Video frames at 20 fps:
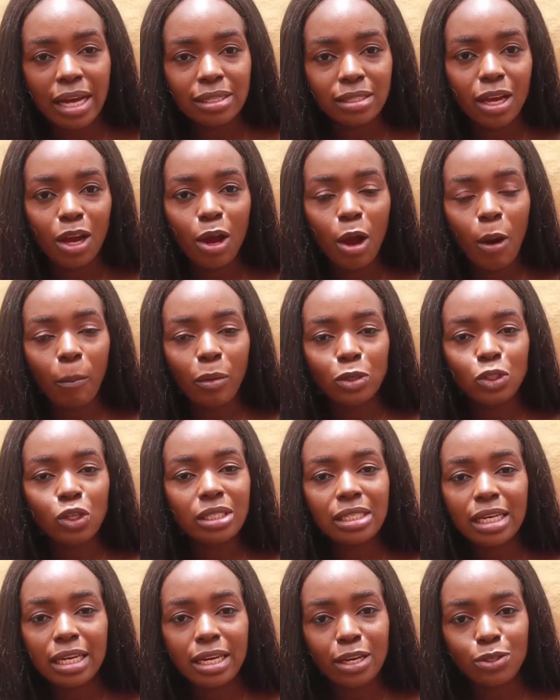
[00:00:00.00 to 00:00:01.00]
that, but
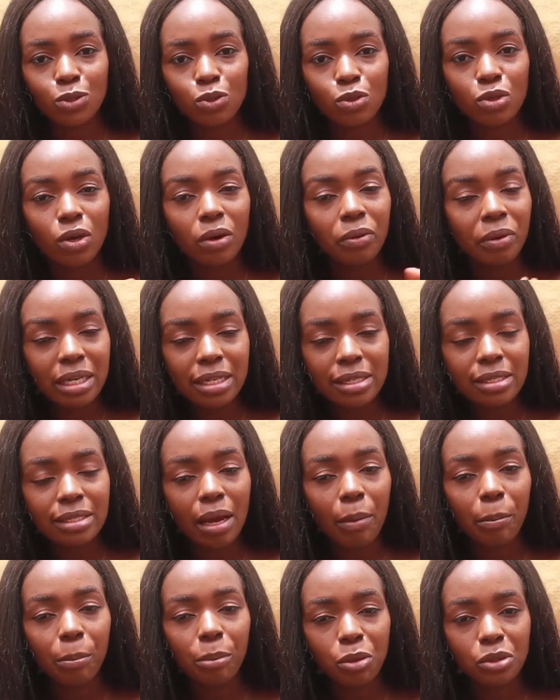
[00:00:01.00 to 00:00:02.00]
just in case you do not read the
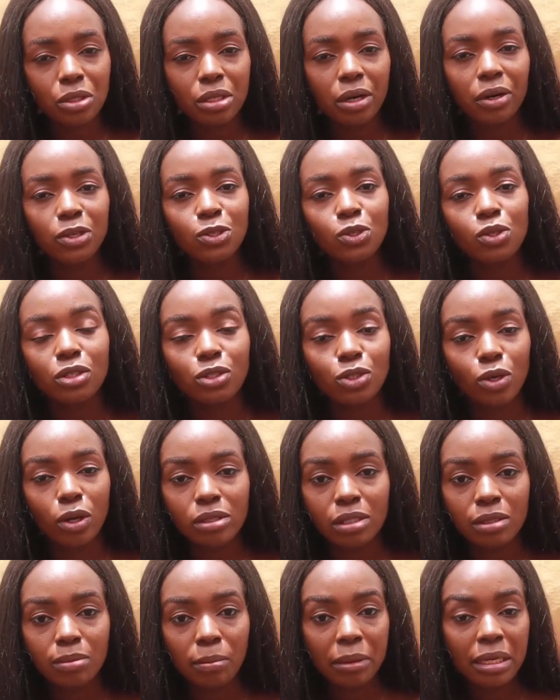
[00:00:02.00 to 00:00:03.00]
signposts, there are also
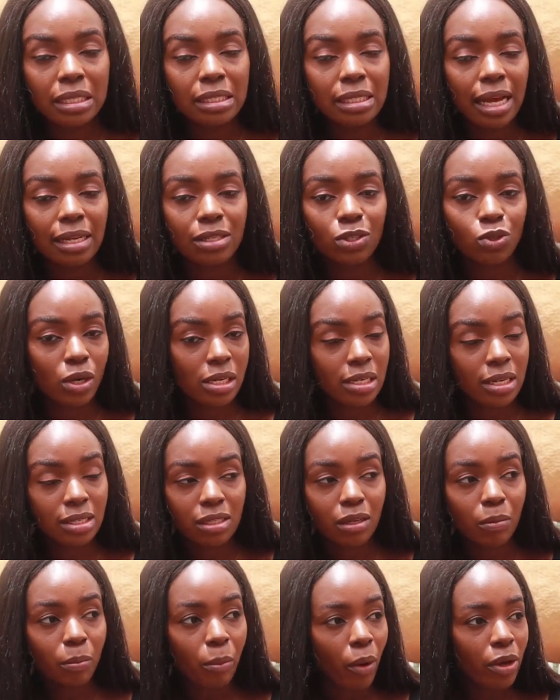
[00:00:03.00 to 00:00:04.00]
dustbins at
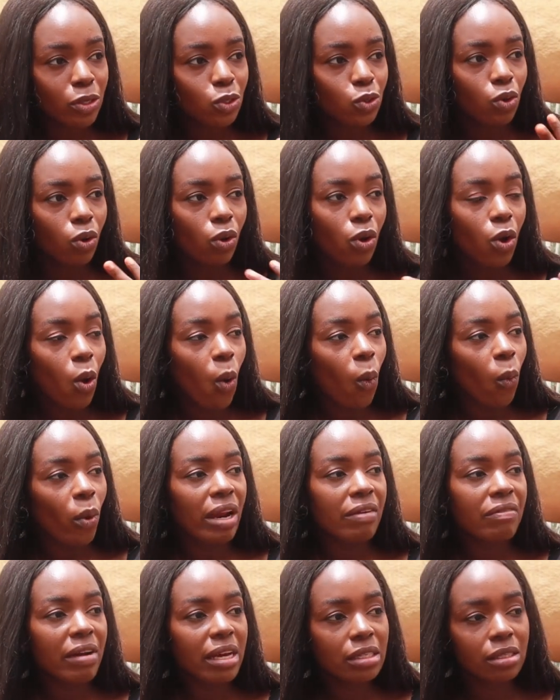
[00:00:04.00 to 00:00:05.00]
strategic points. So
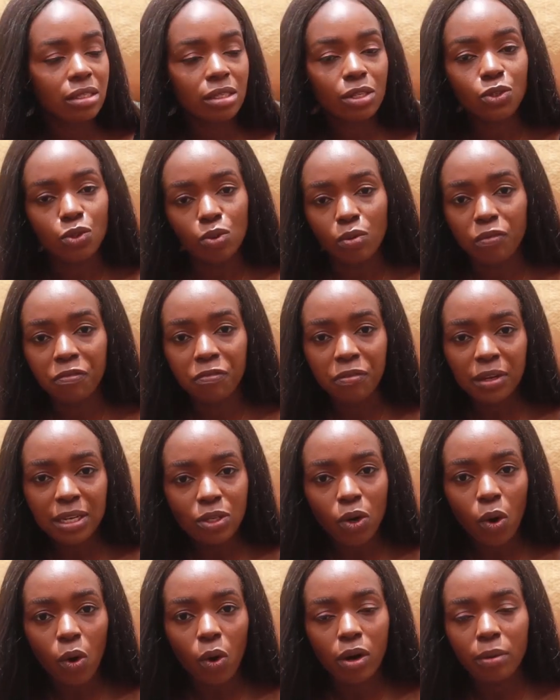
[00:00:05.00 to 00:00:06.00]
whatever it is you
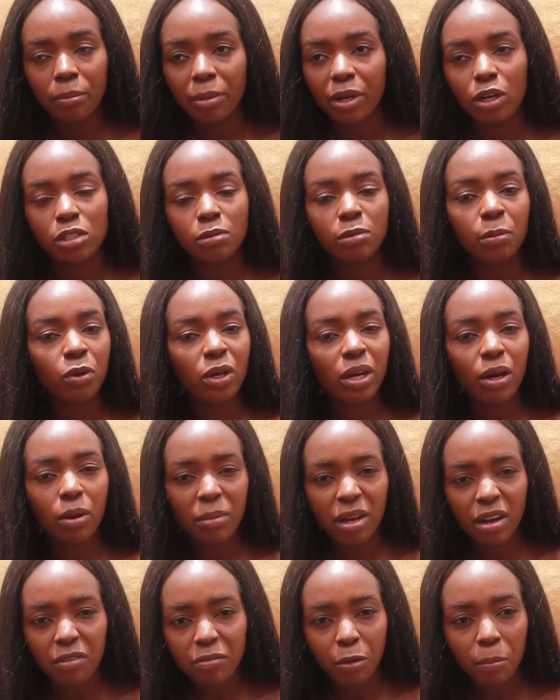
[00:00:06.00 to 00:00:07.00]
feed on, because people
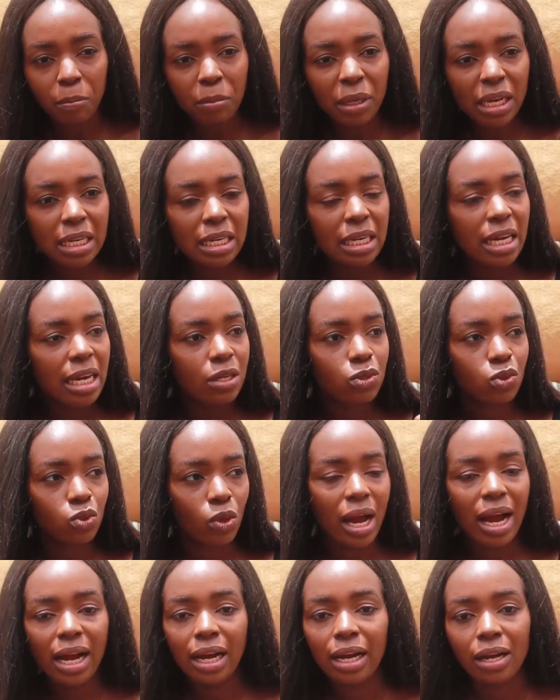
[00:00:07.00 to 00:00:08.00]
come here for picnic,
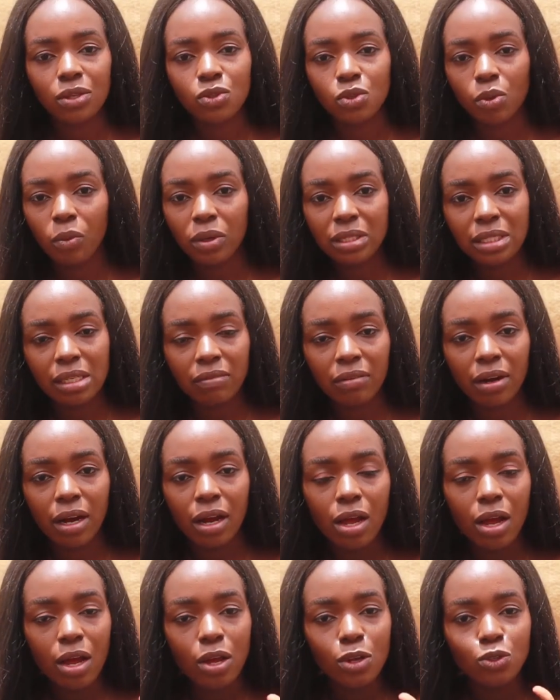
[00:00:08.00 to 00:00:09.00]
to hang out or whatever,
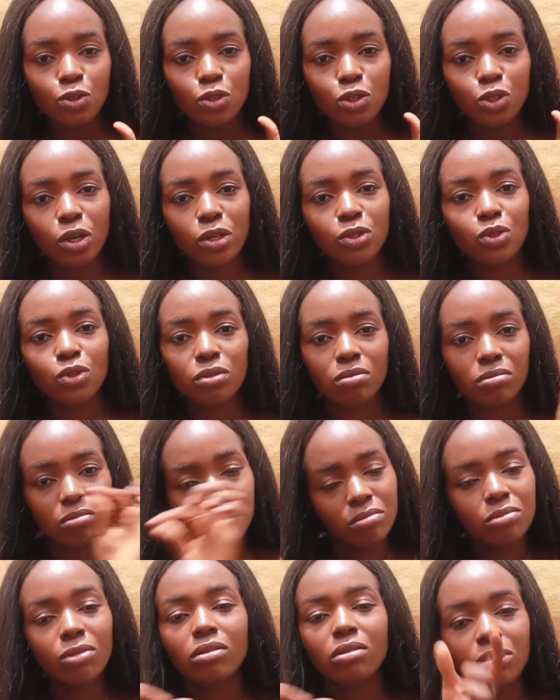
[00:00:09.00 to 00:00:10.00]
so just
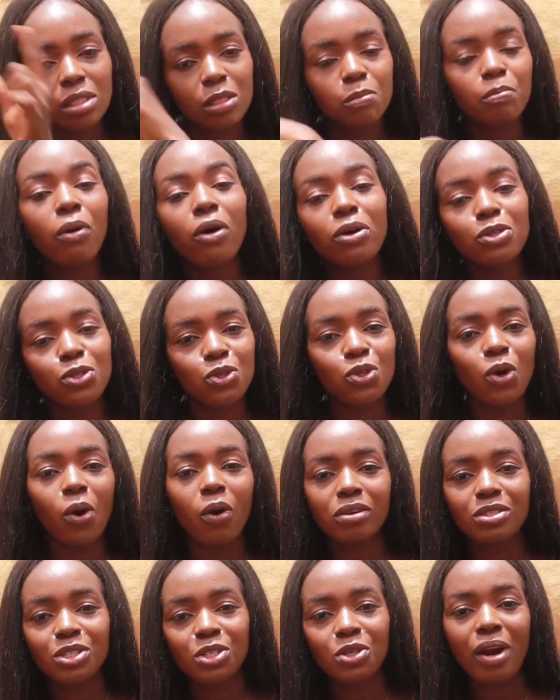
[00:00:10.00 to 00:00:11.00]
dispose
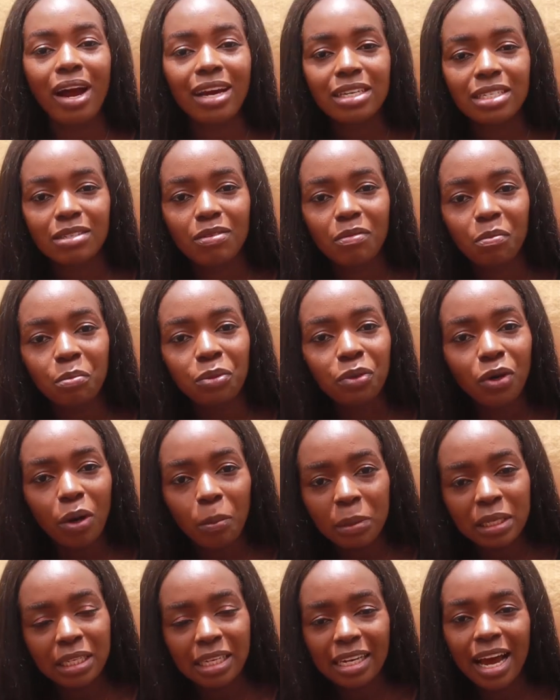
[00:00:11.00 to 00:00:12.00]
your trash
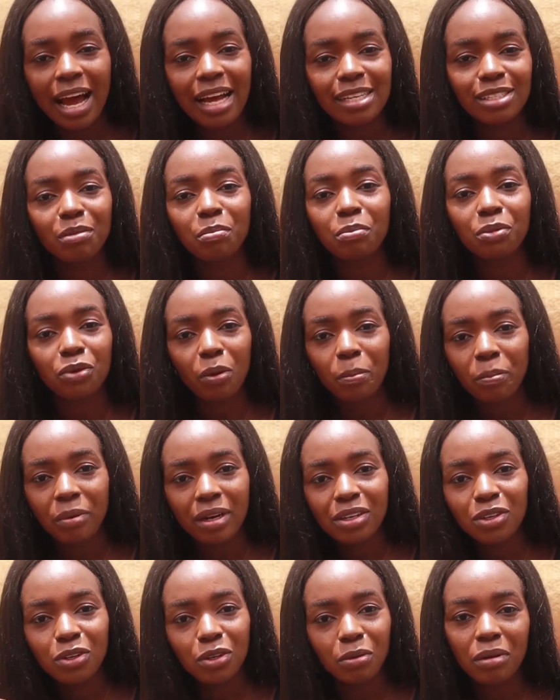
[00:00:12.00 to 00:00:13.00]
properly as a
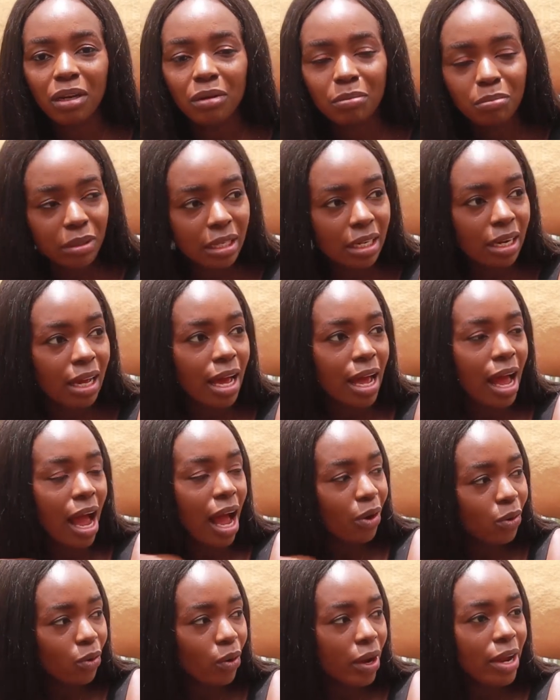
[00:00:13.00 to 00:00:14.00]
proper human being.
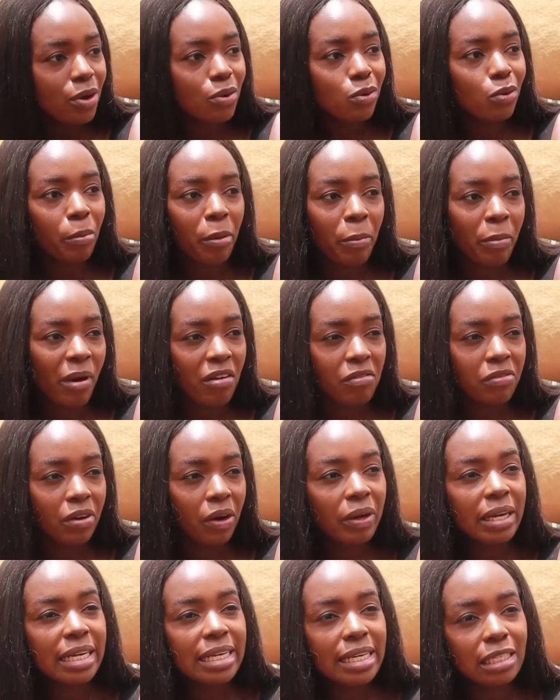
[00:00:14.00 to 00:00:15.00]
I know Enugu people are
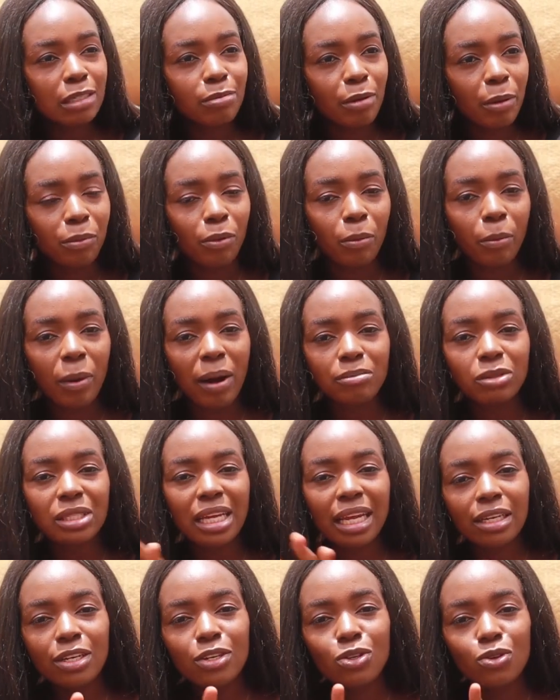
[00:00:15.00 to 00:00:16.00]
very neat people, but I'm
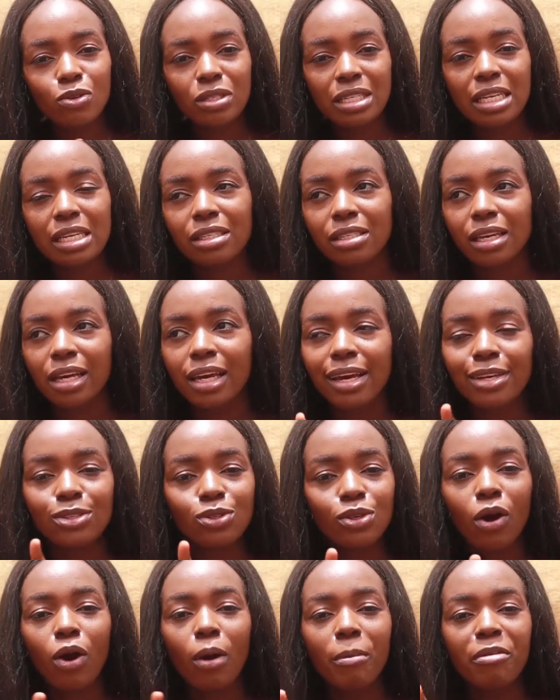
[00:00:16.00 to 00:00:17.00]
telling you this in
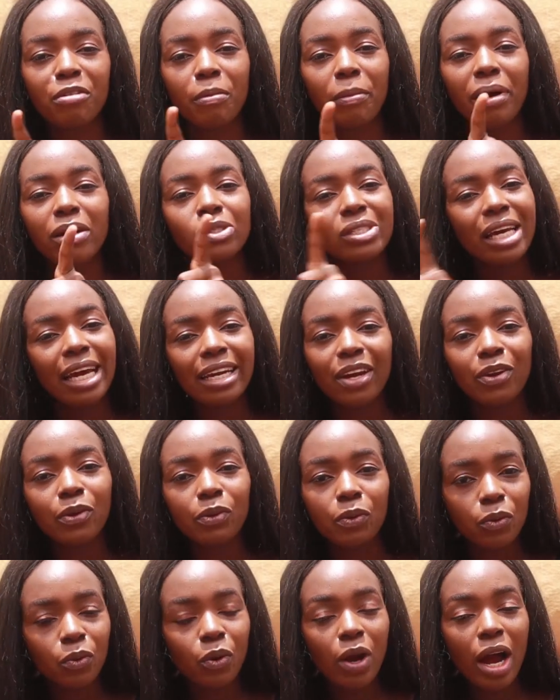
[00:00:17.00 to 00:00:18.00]
case you're coming from outside
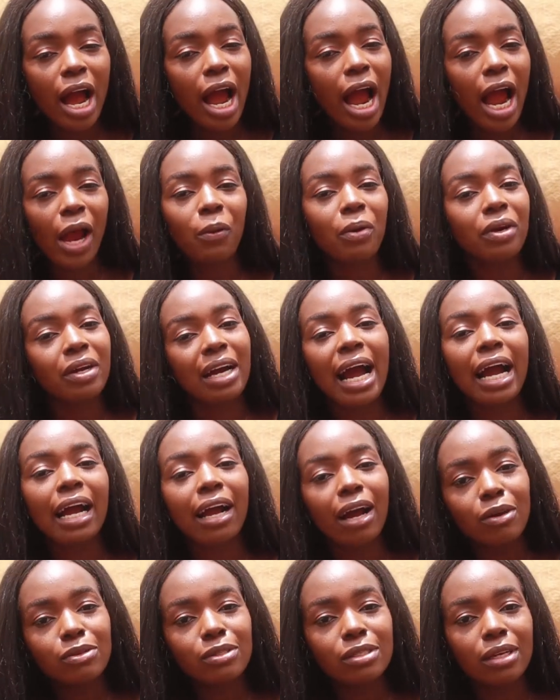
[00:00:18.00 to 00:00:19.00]
Enugu and you want to
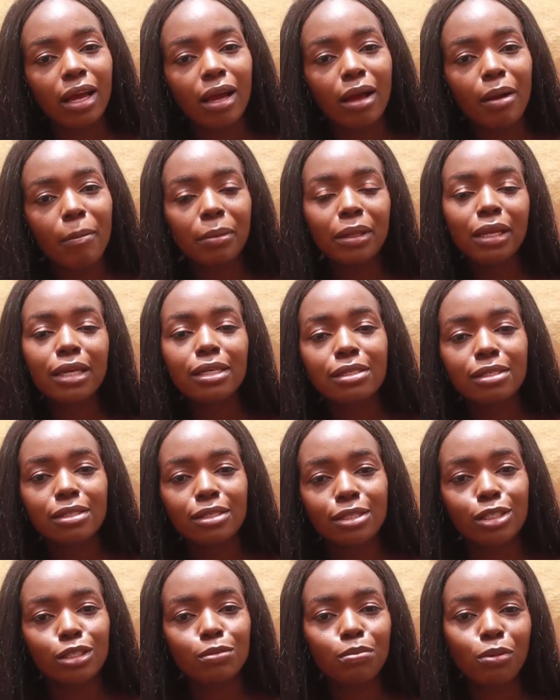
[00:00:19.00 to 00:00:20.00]
hang out here,
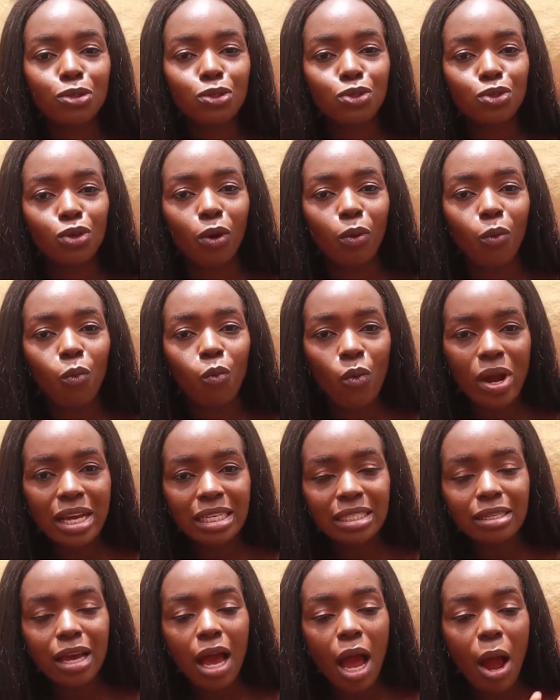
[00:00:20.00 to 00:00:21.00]
please dispose your
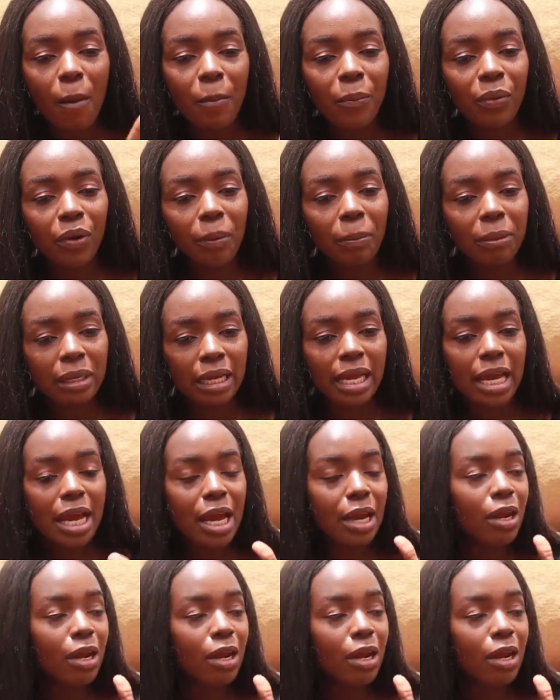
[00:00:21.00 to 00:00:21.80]
waste properly.